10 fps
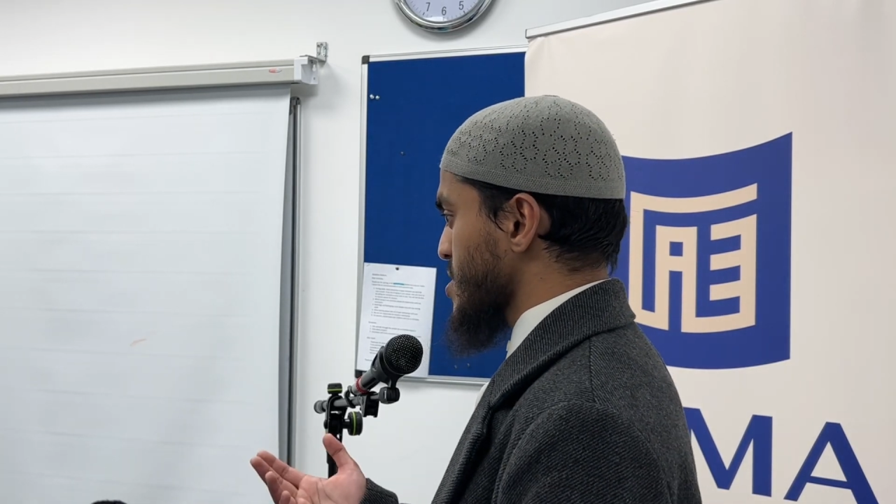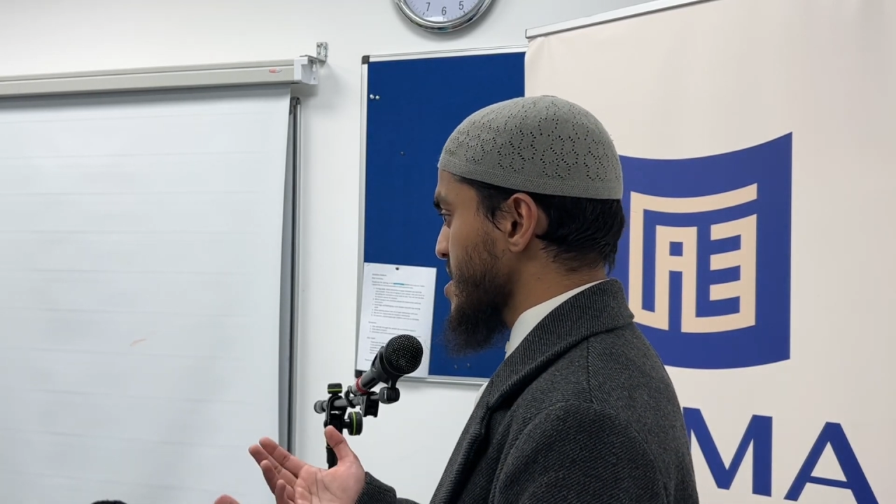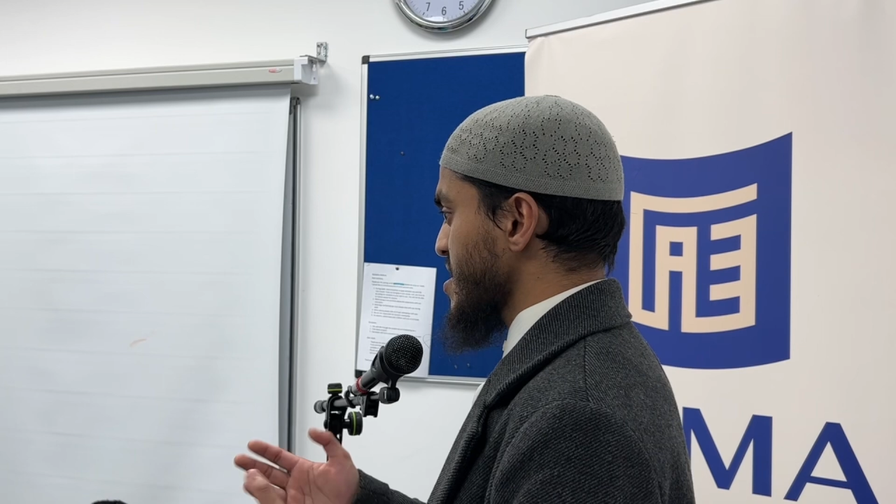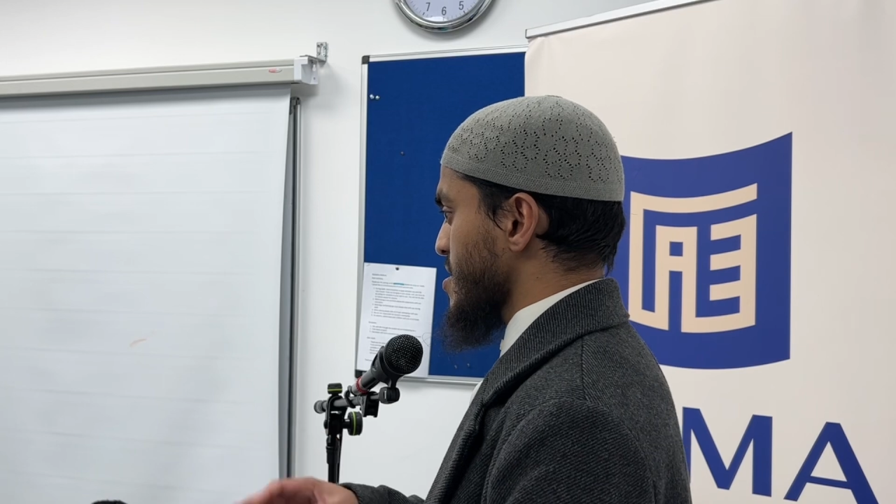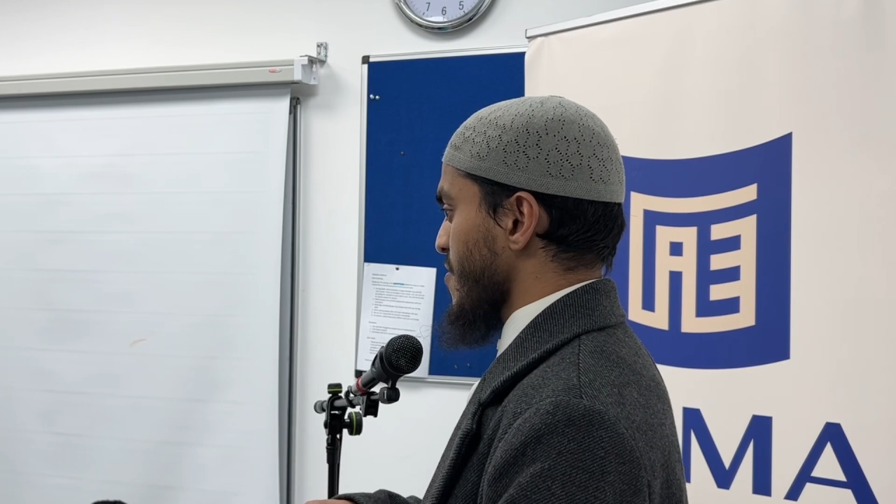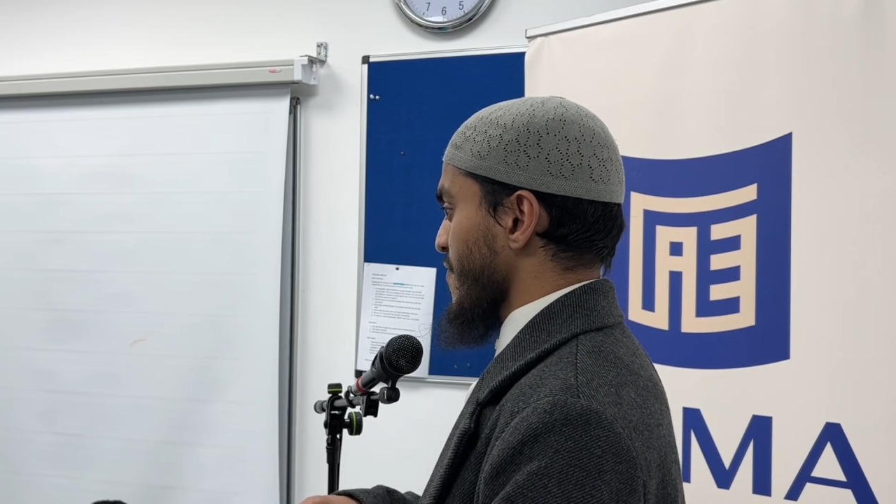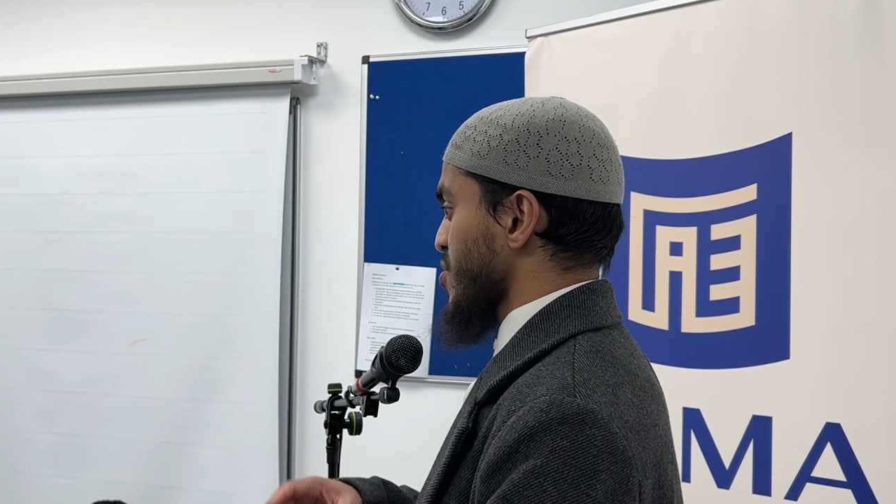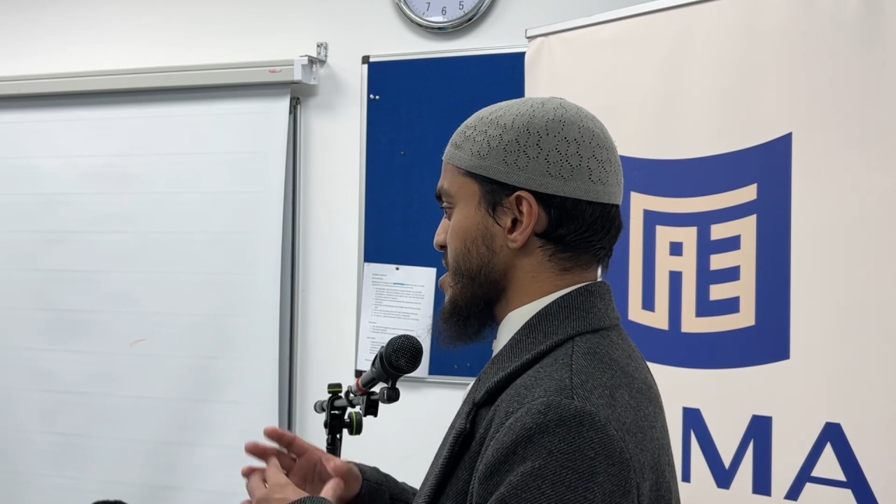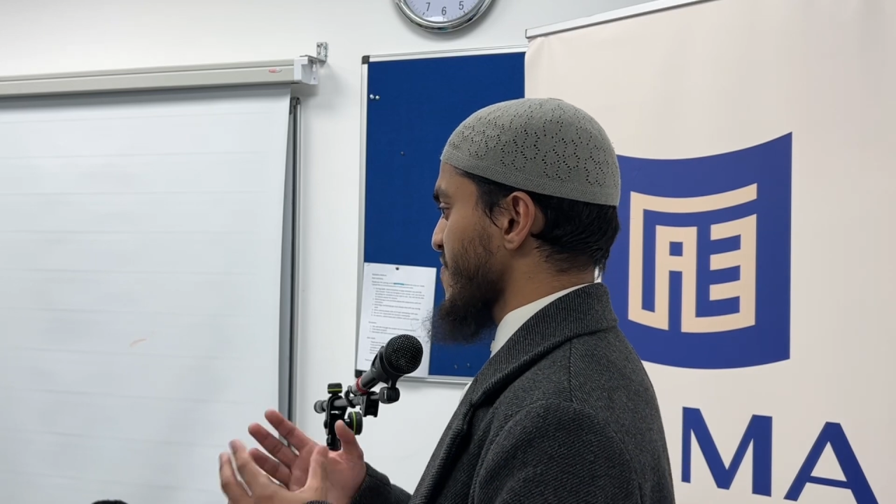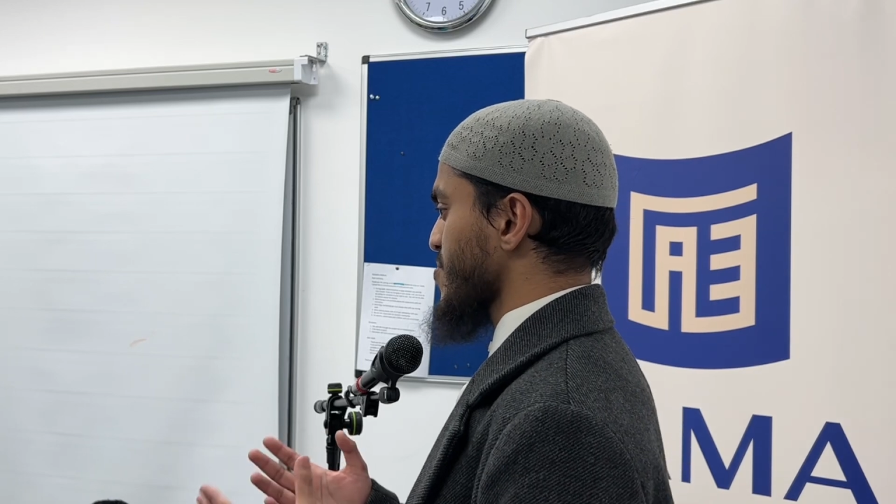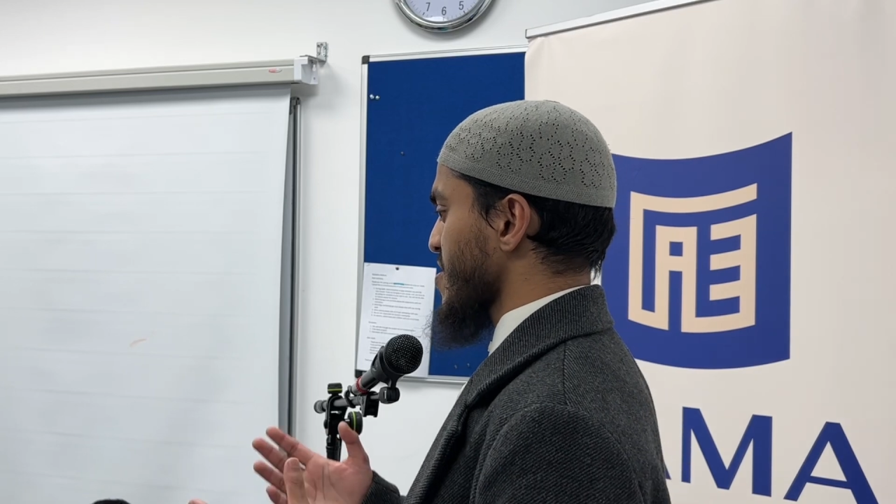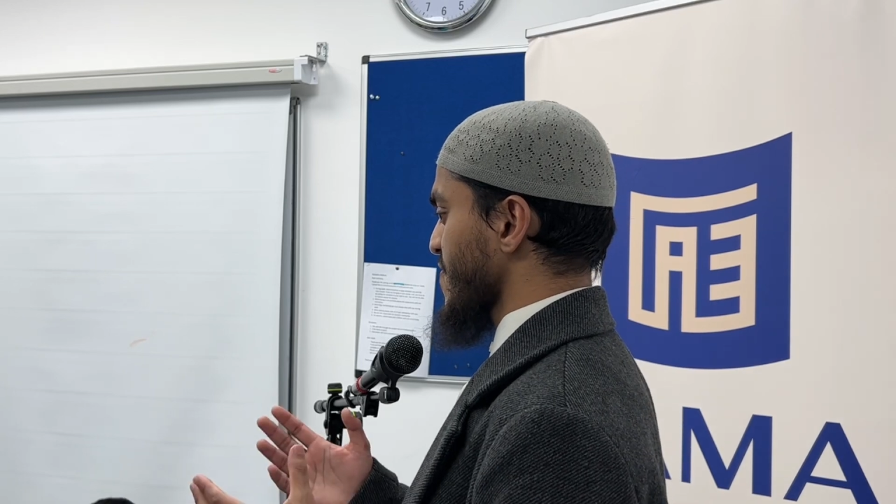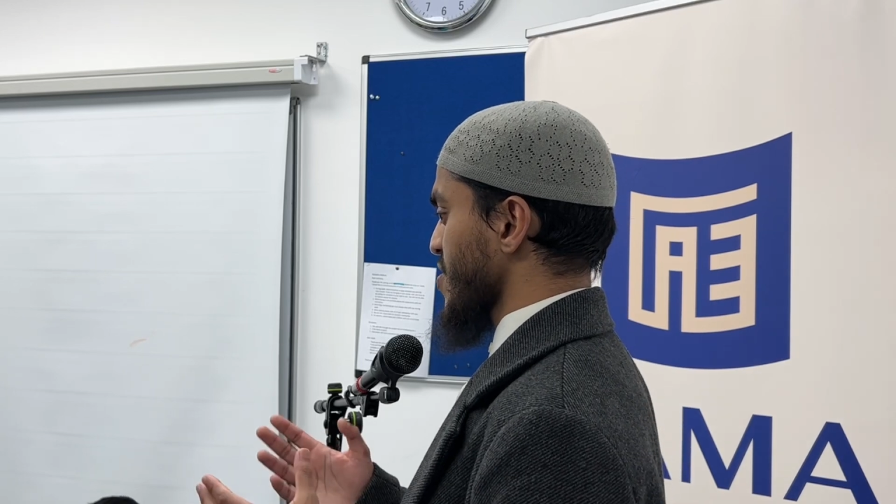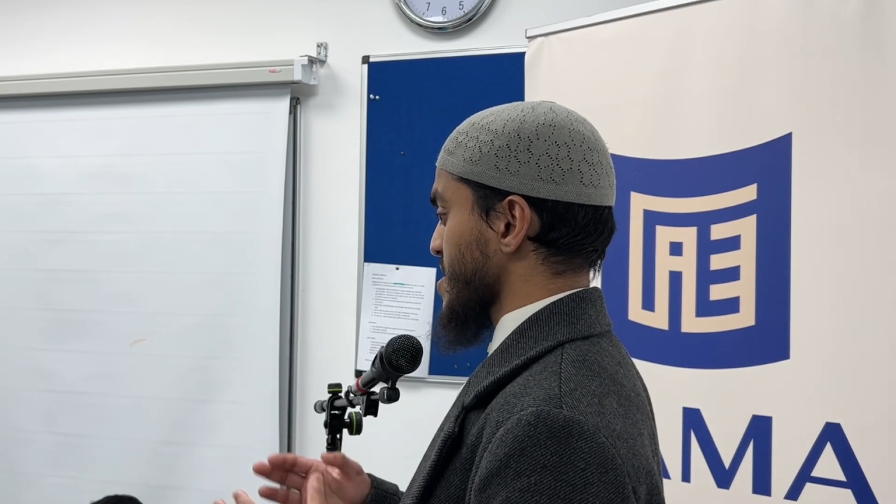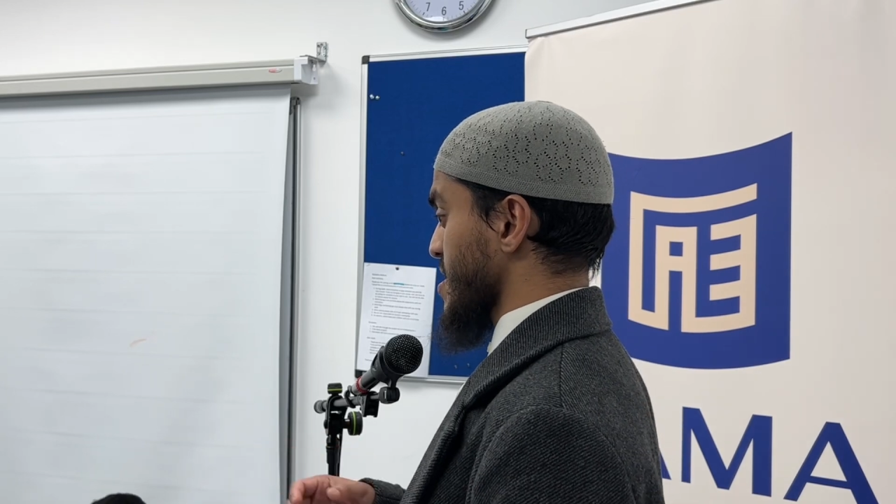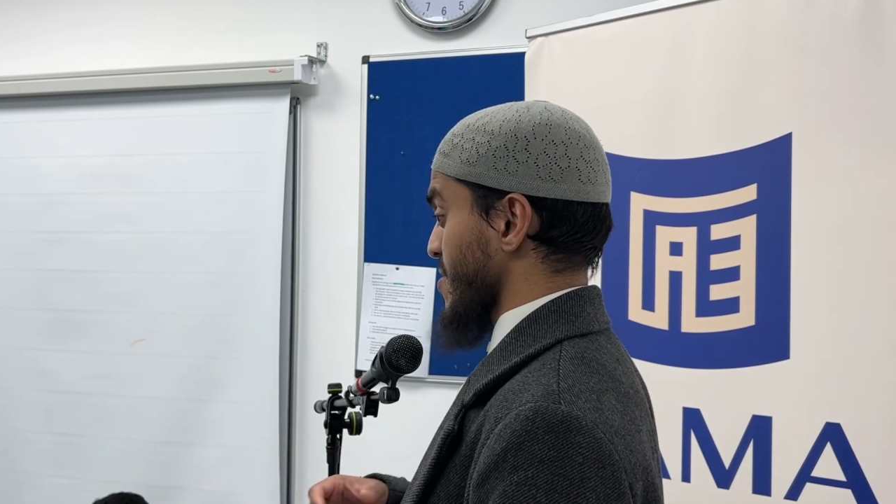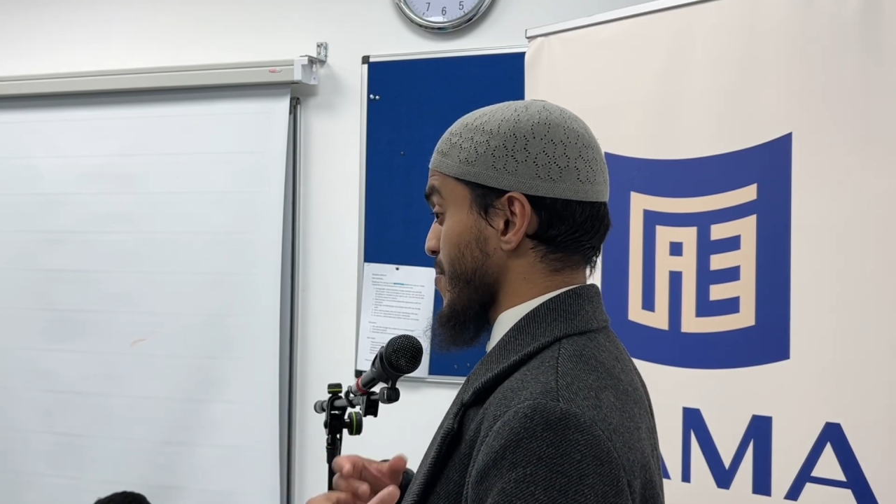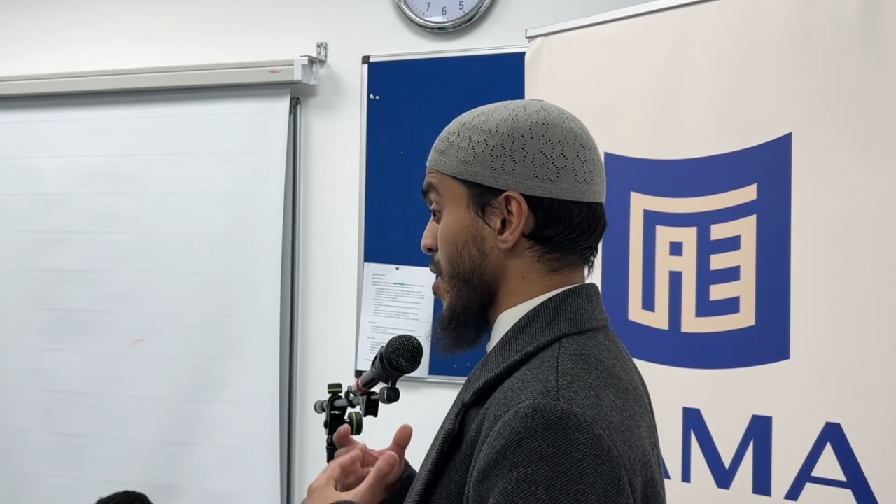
see from this verse that the